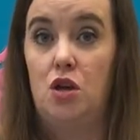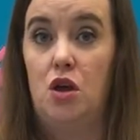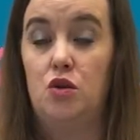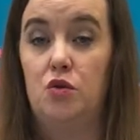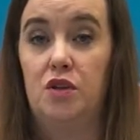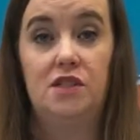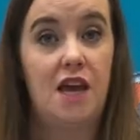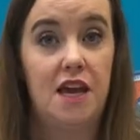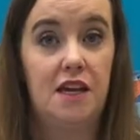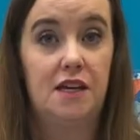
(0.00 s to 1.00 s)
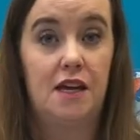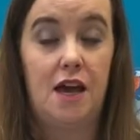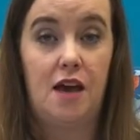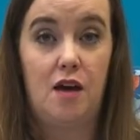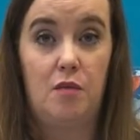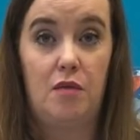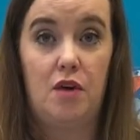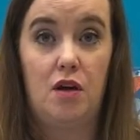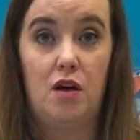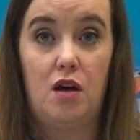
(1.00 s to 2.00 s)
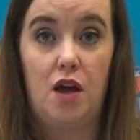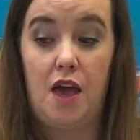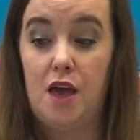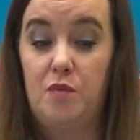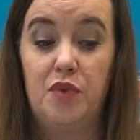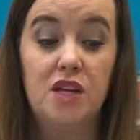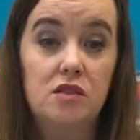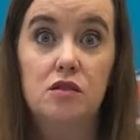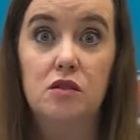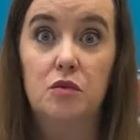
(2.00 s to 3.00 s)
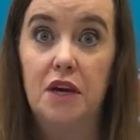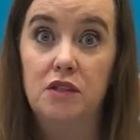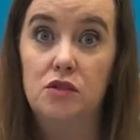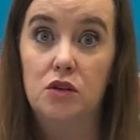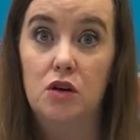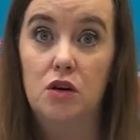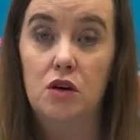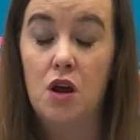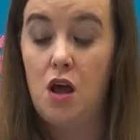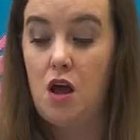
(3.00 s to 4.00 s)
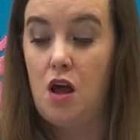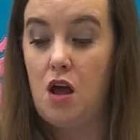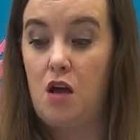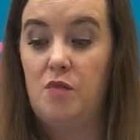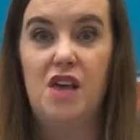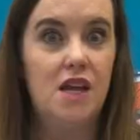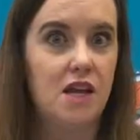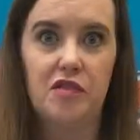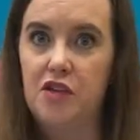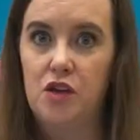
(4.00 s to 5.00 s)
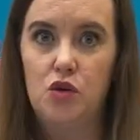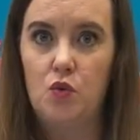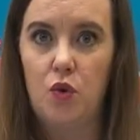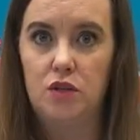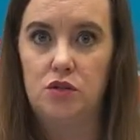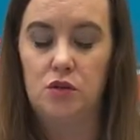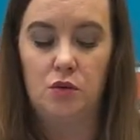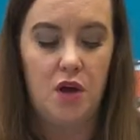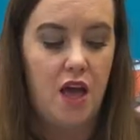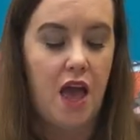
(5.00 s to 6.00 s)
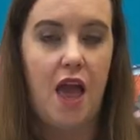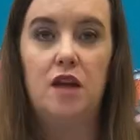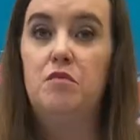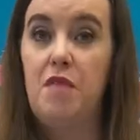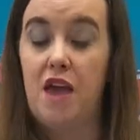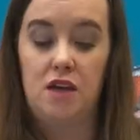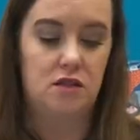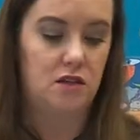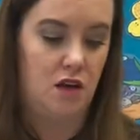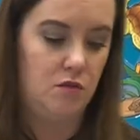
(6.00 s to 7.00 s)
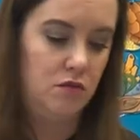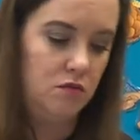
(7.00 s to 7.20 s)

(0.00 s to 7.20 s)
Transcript: You could take a pencil eraser, anything you want to, and make some